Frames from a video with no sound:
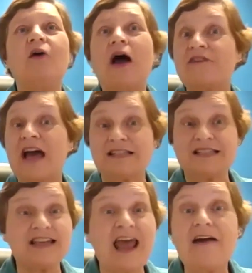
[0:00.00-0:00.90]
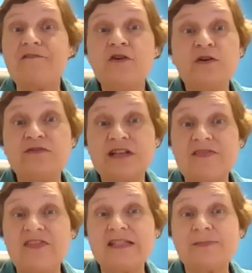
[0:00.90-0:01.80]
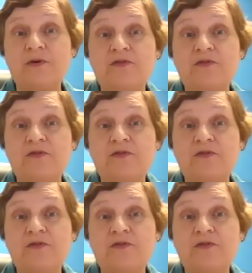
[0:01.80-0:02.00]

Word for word: I've got staff who have done this